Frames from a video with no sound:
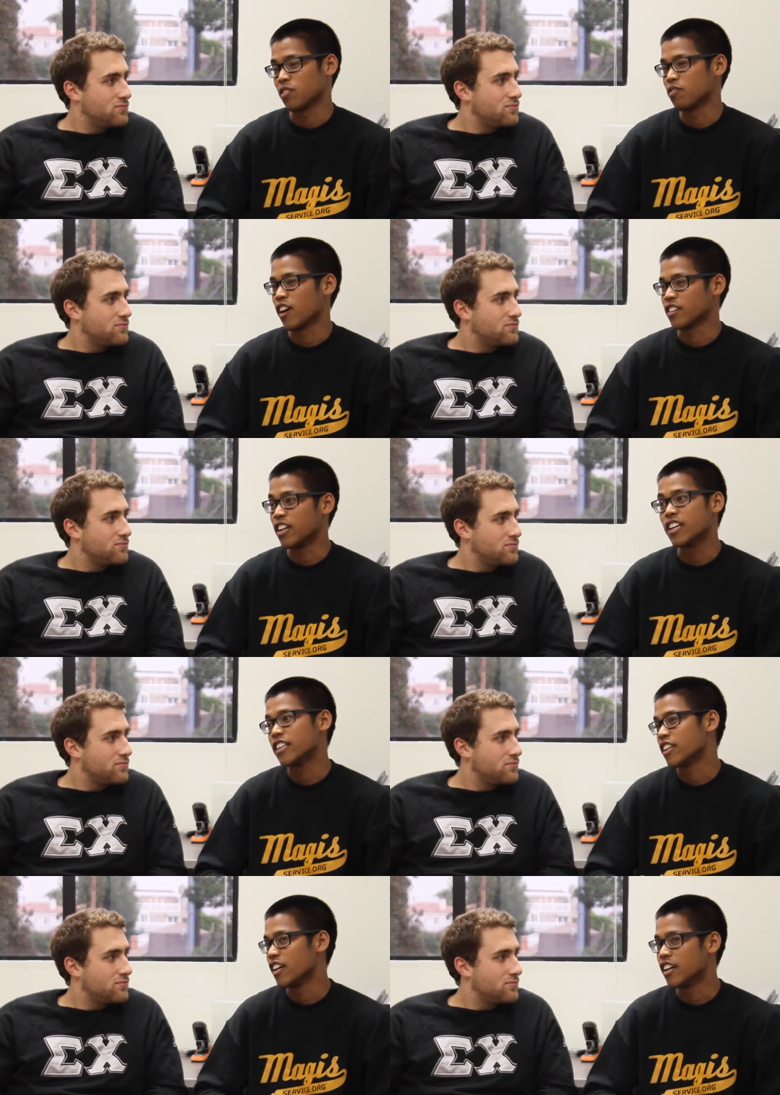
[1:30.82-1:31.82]
Speaker 1: on the fact
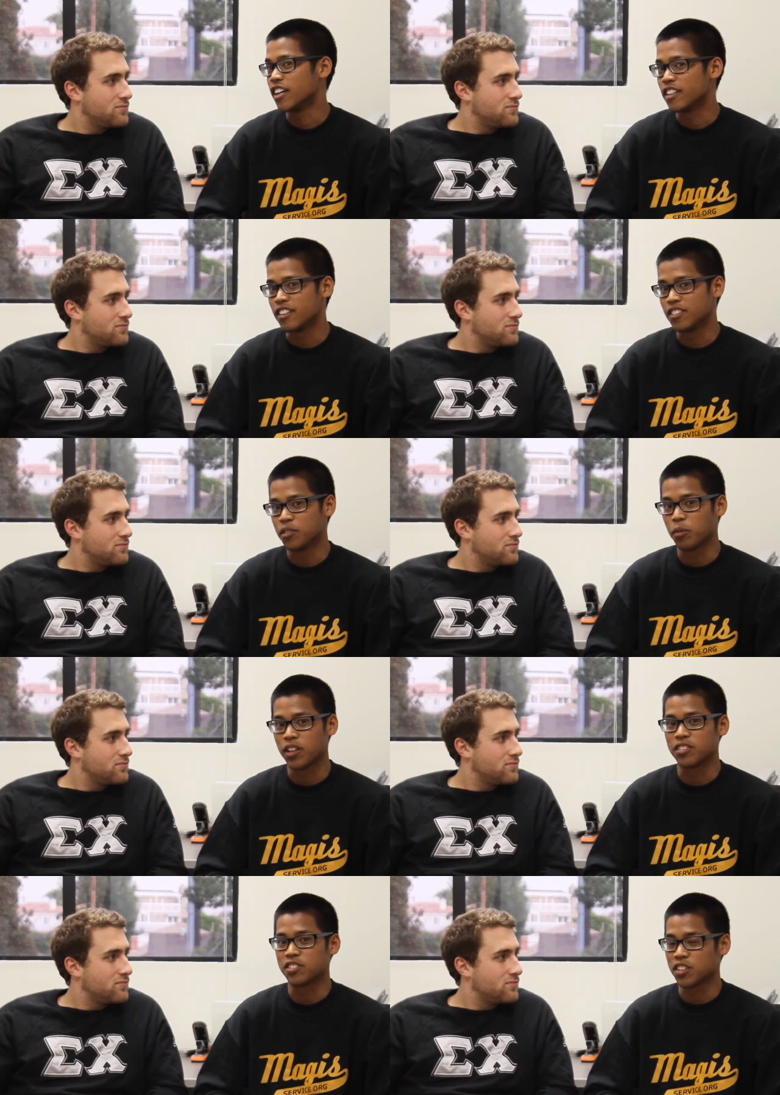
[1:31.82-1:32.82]
that uh, the
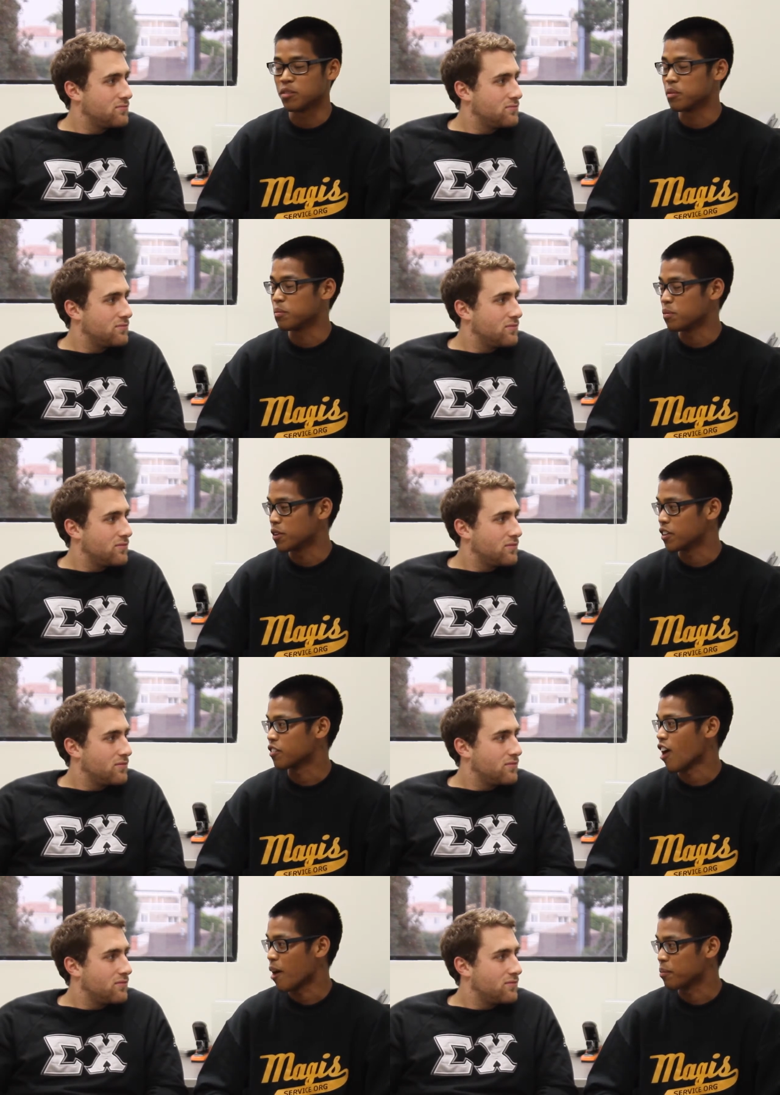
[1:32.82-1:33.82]
weather is going to be pretty
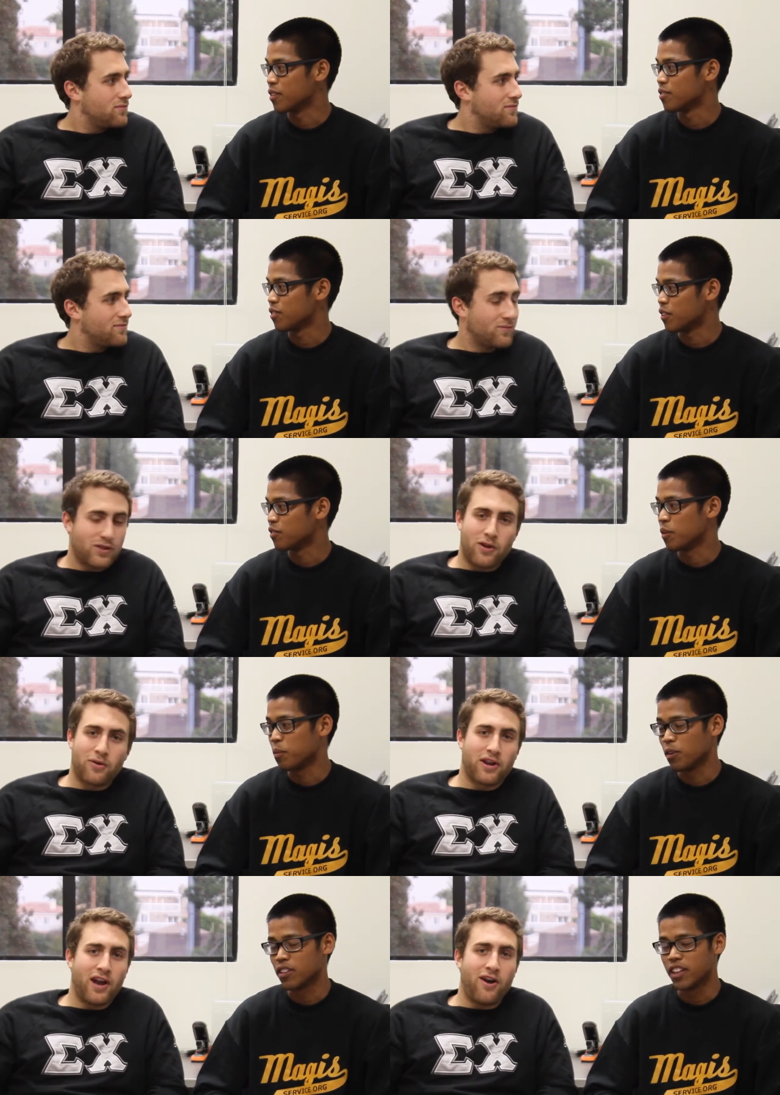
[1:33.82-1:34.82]
crappy. For well,
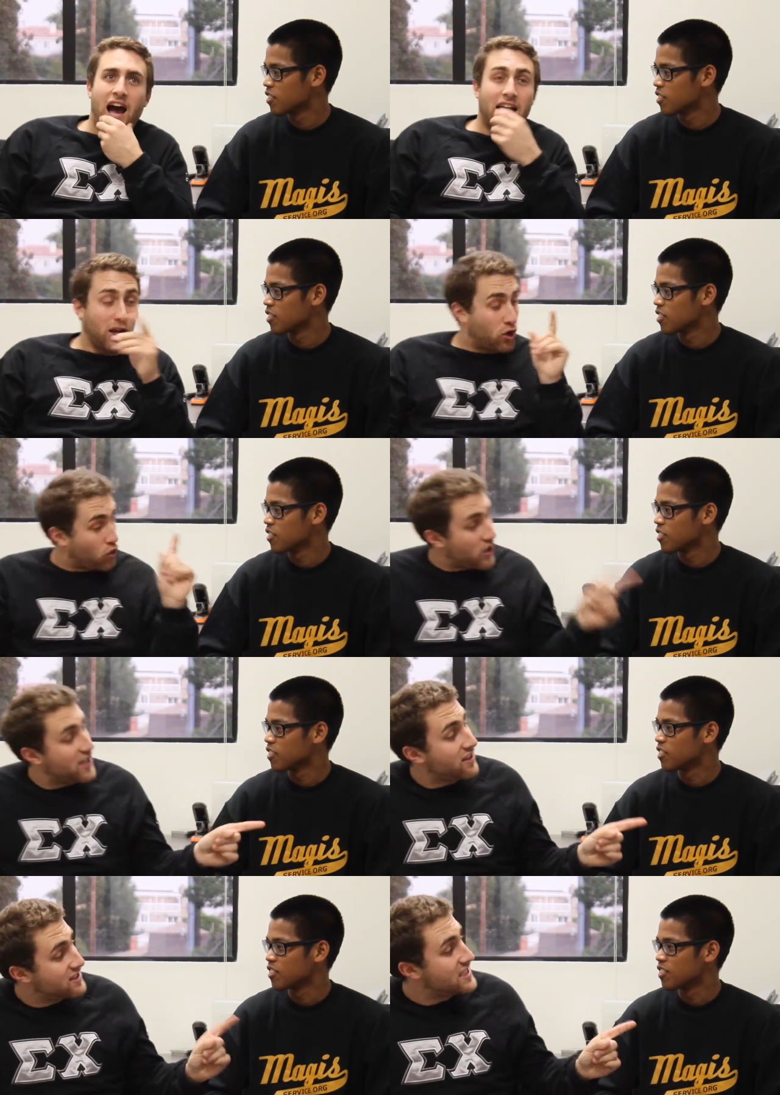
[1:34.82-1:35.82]
there we go. I
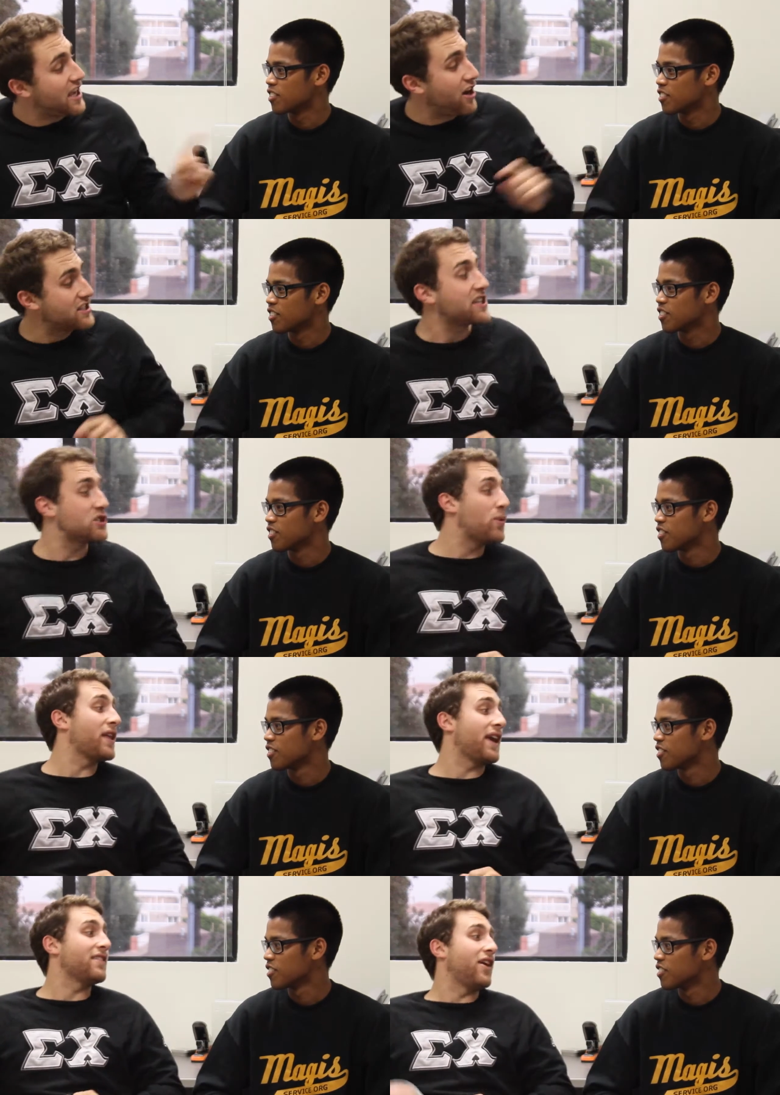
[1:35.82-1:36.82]
Speaker 2: agree that Seahawks get
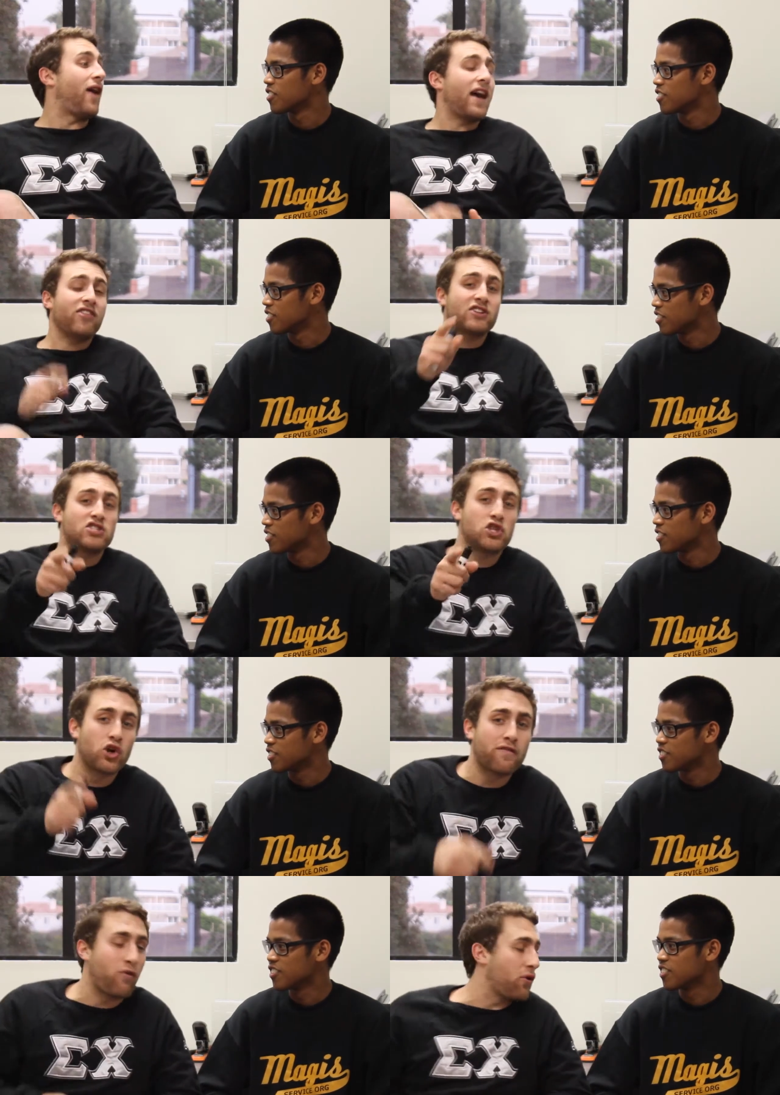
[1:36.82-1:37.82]
28, though. I think it's
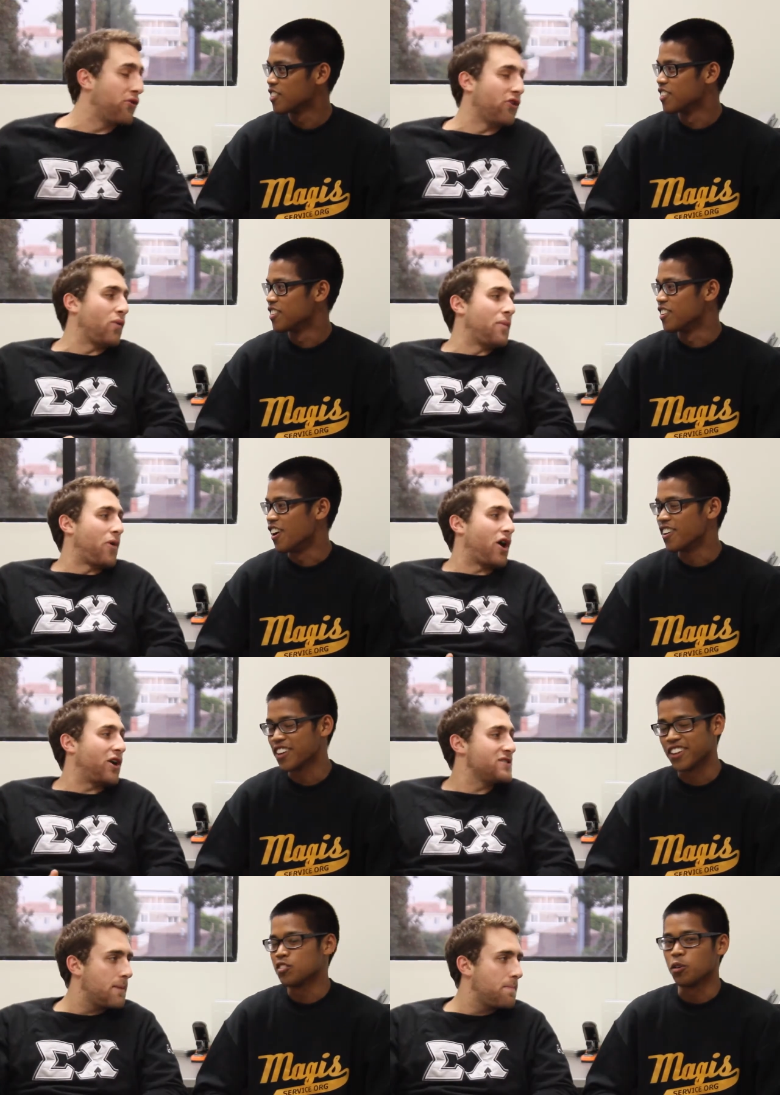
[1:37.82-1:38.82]
34-31
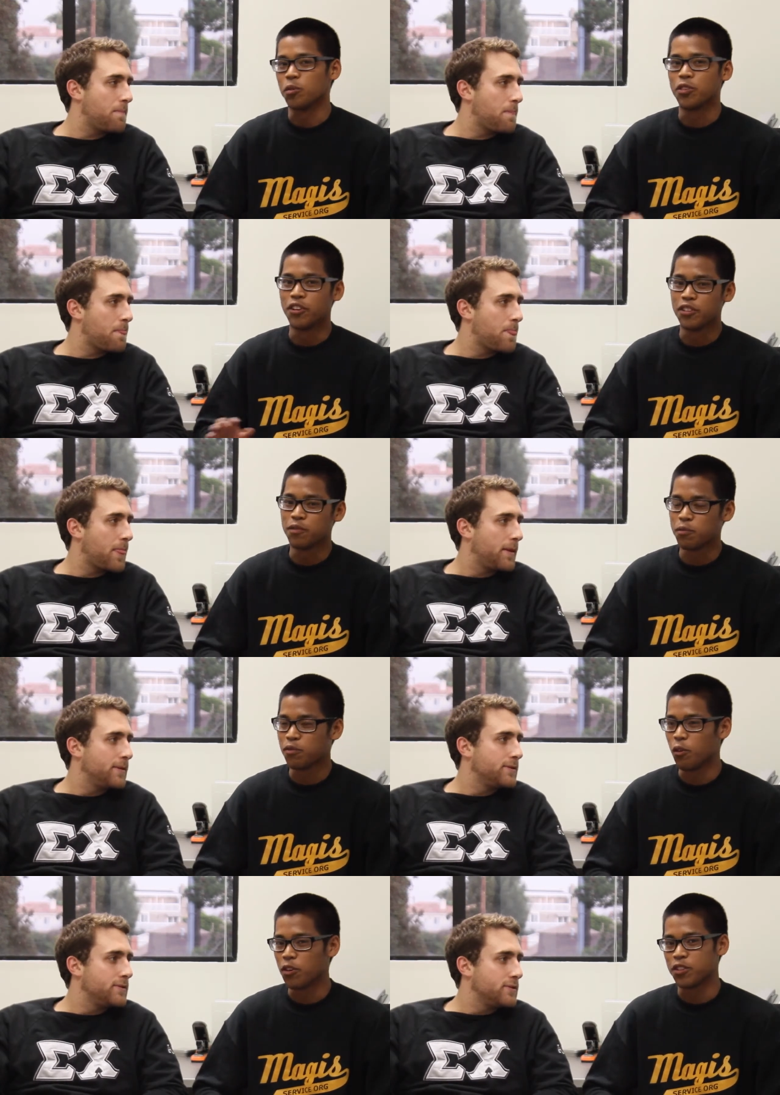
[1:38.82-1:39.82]
Okay, so
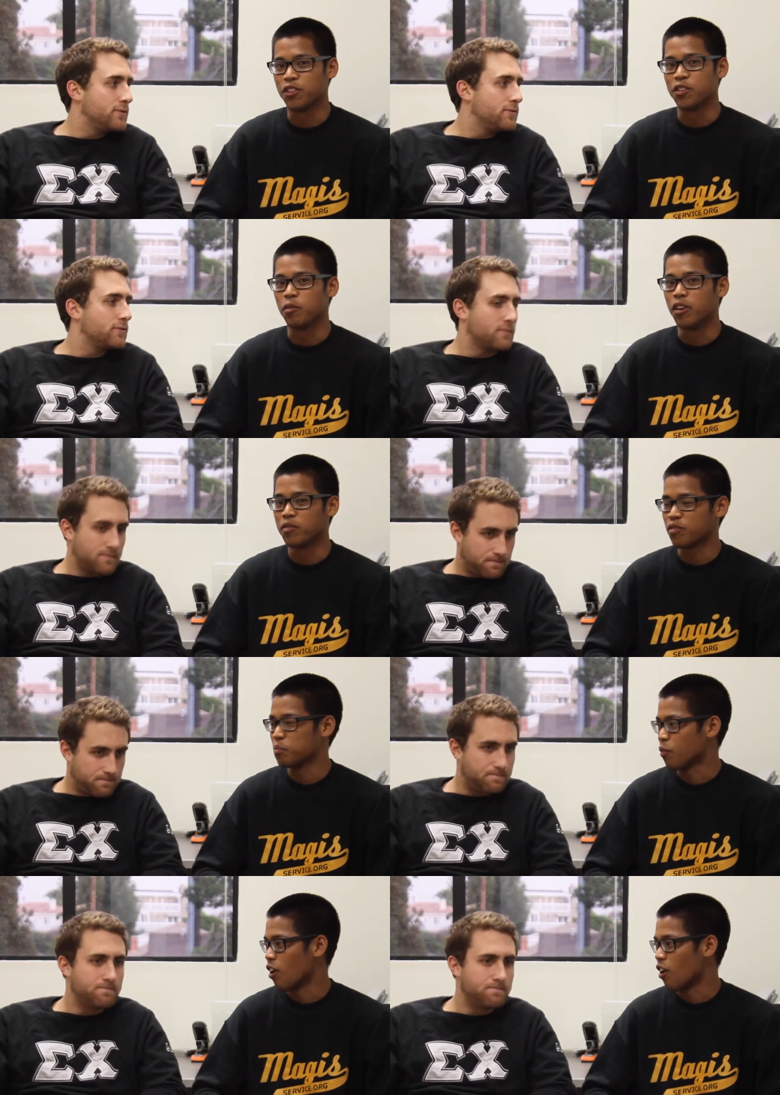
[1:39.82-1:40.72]
34-31
Speaker 1: mm-hmm.